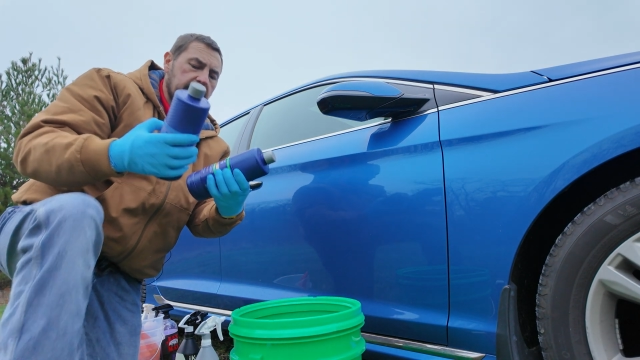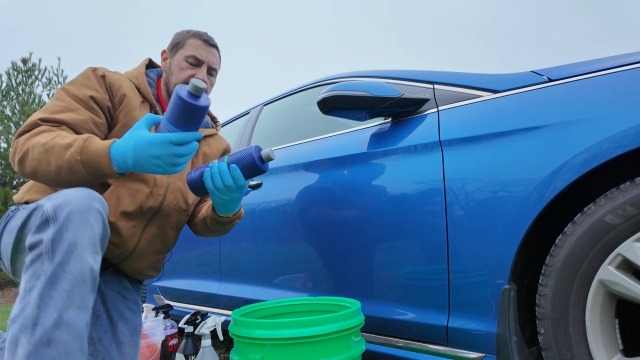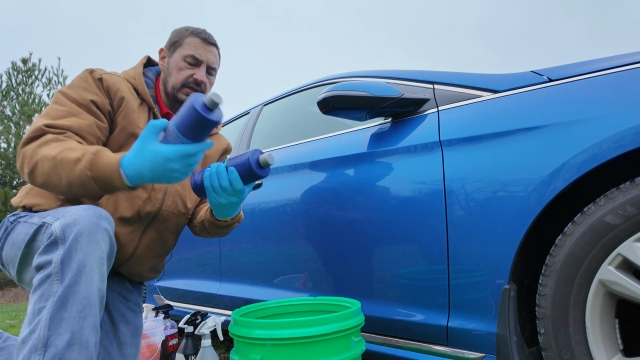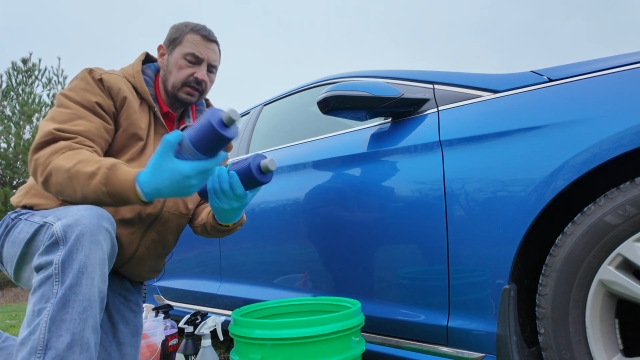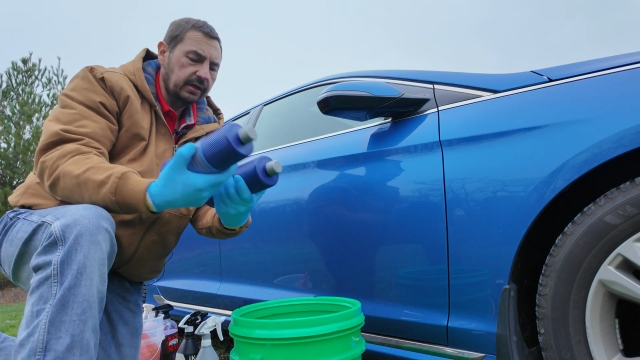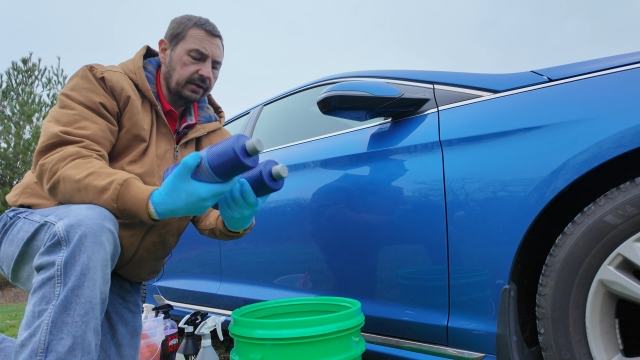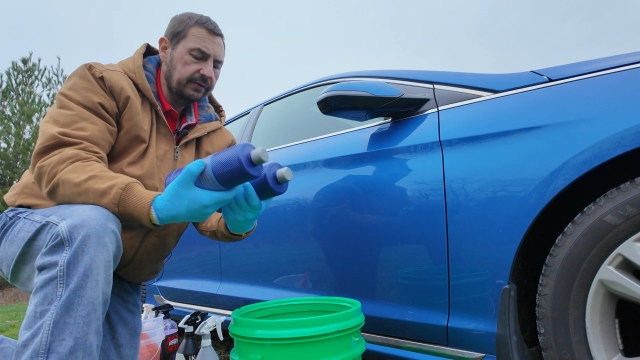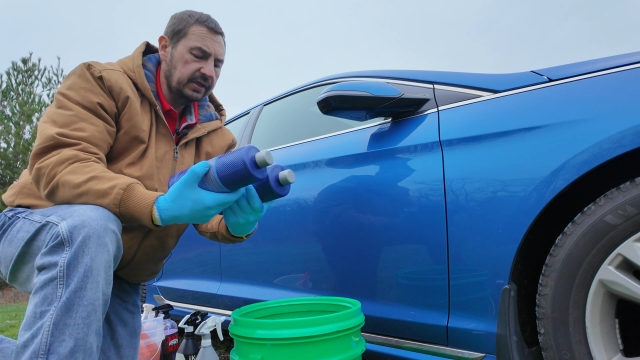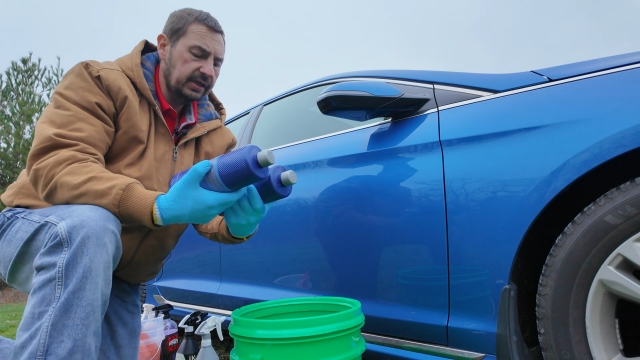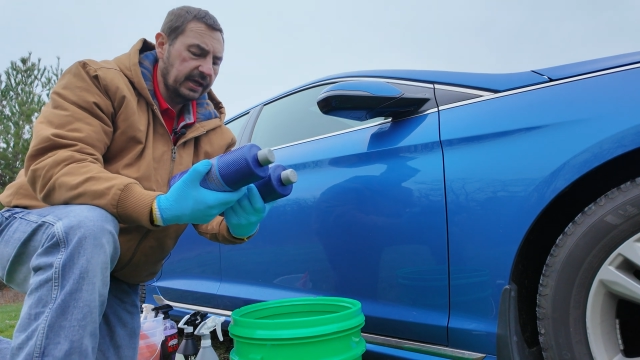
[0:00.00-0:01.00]

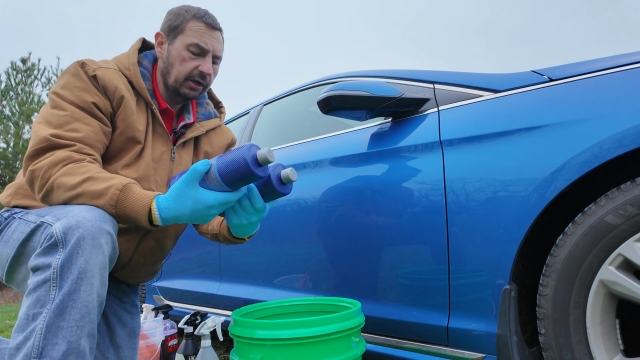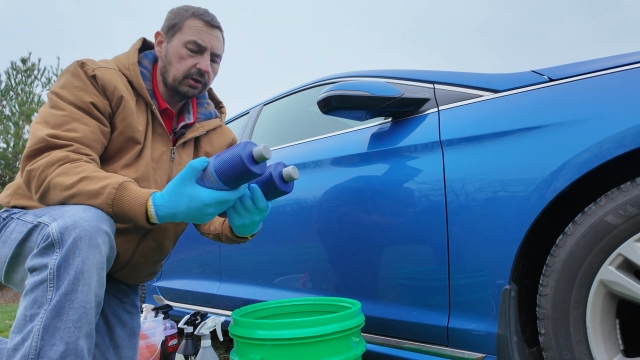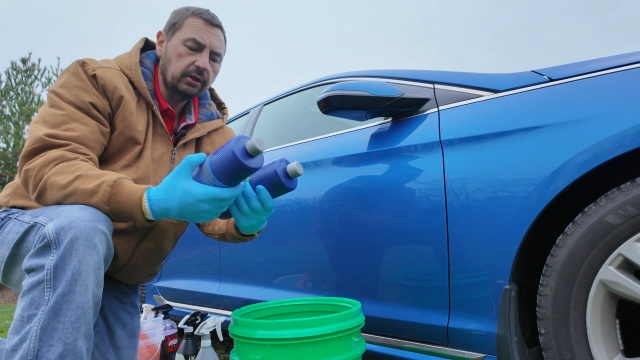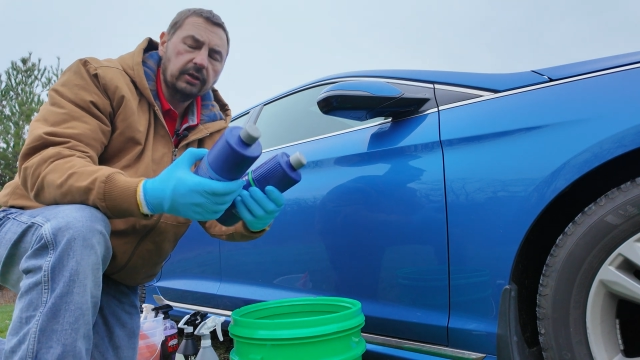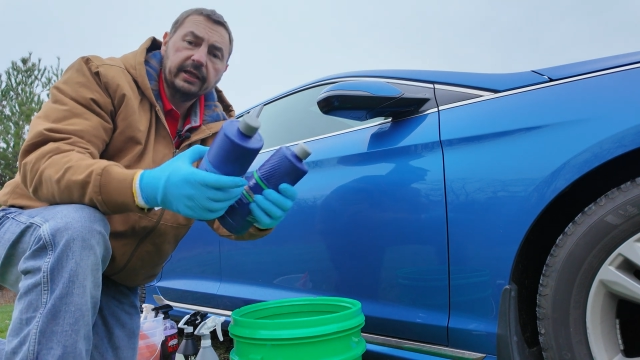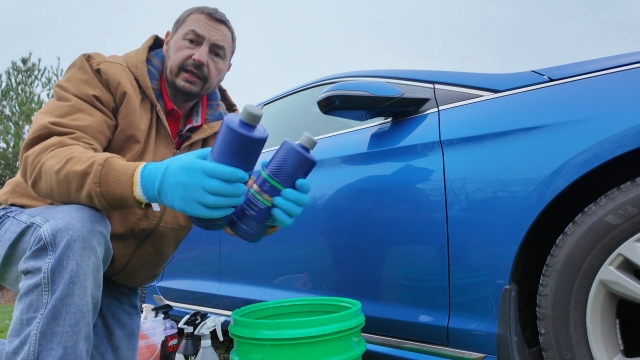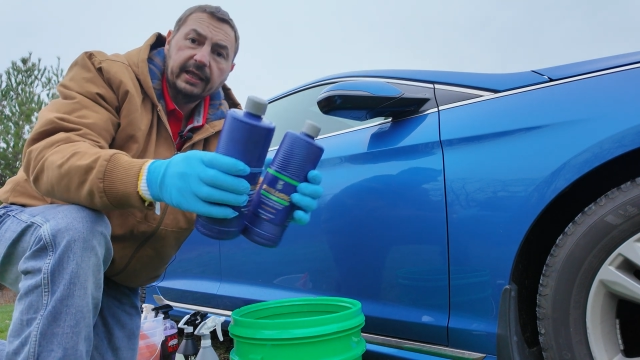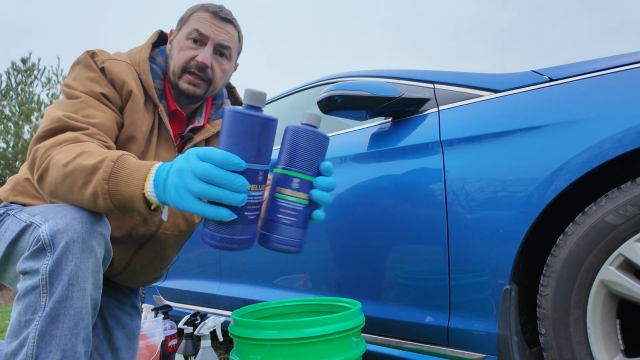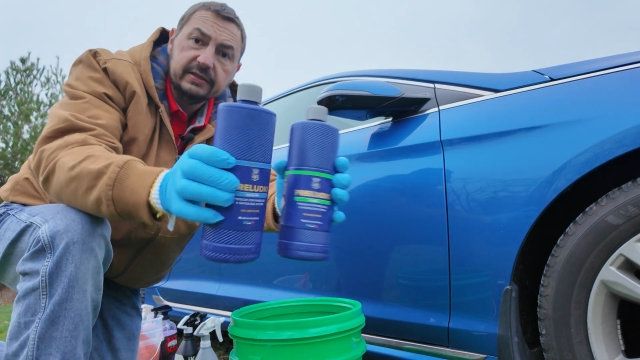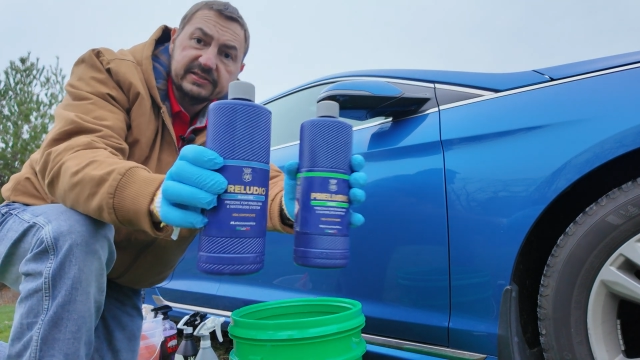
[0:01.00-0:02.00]
the alkaline
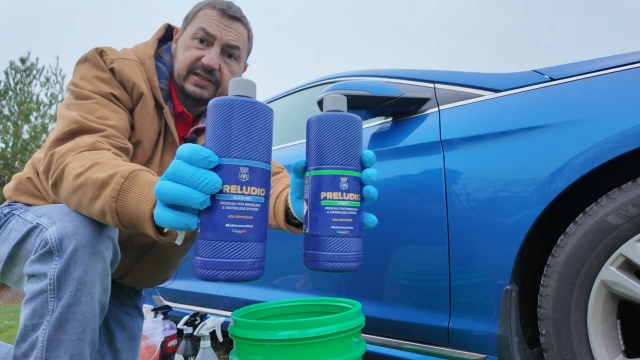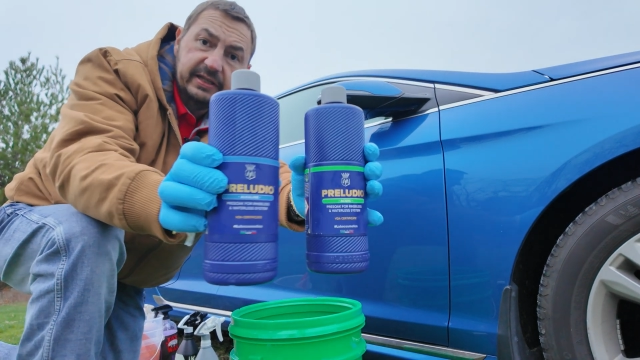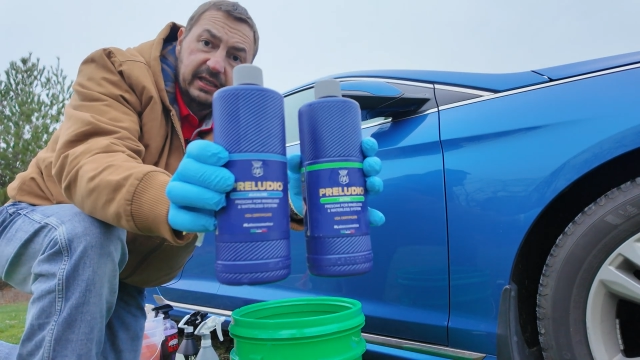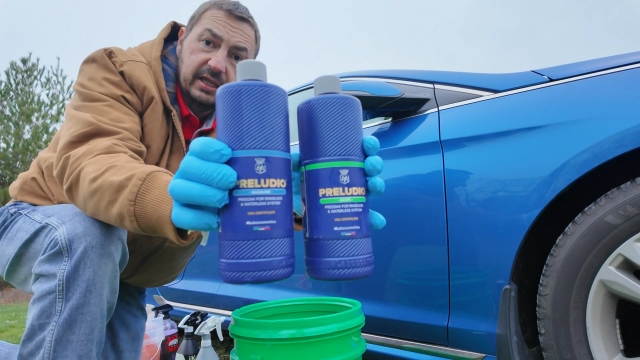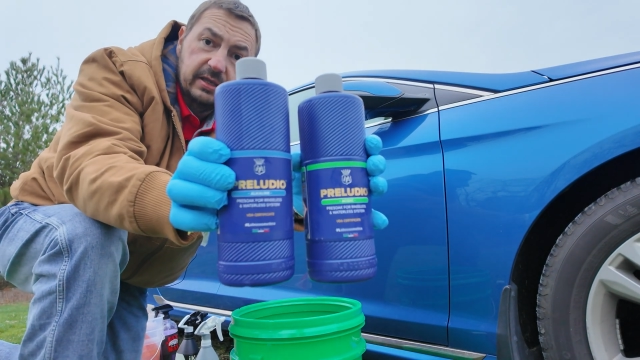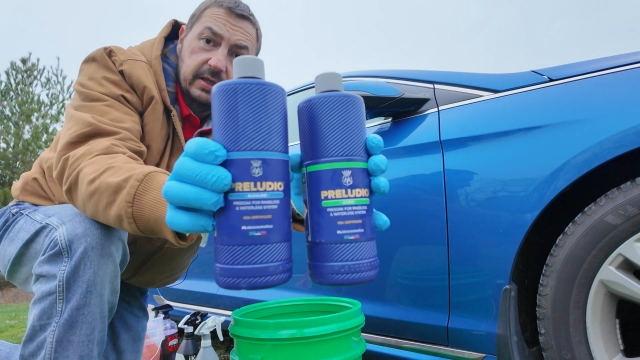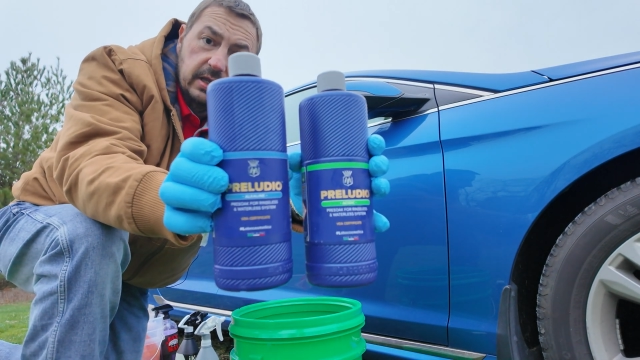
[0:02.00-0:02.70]
and acidic